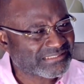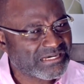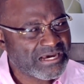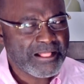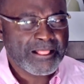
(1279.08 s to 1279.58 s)

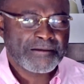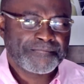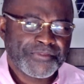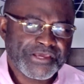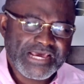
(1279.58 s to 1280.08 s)
Anas.
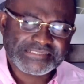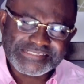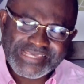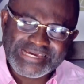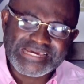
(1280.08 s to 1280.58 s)
He
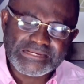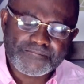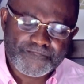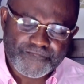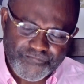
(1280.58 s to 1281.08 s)
has
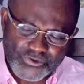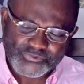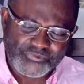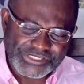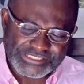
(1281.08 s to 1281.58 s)

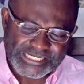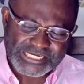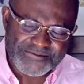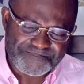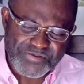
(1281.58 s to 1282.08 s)
forcefully
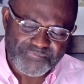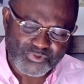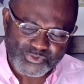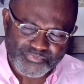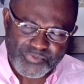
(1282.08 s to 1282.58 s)
taken
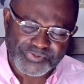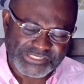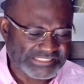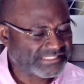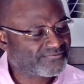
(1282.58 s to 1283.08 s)
people's
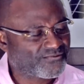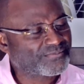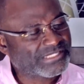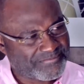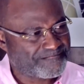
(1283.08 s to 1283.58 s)
properties
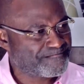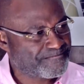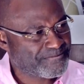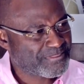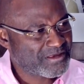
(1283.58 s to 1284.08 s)
from them
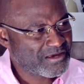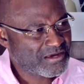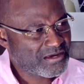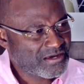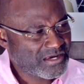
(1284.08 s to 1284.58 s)

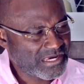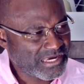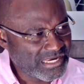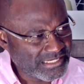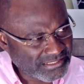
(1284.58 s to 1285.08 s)

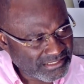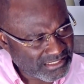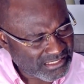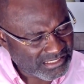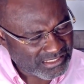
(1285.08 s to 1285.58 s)

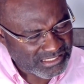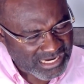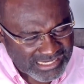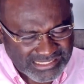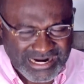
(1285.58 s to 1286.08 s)
in
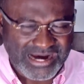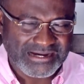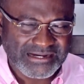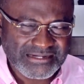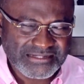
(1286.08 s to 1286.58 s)

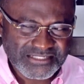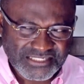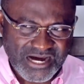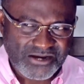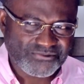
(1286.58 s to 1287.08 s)
Accra,
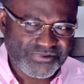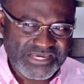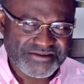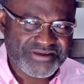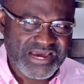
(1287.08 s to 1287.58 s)

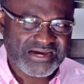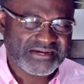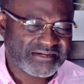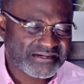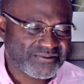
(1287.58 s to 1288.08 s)
Chado
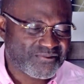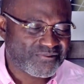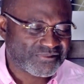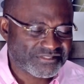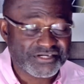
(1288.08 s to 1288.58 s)
area
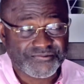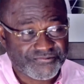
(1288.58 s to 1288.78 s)
called.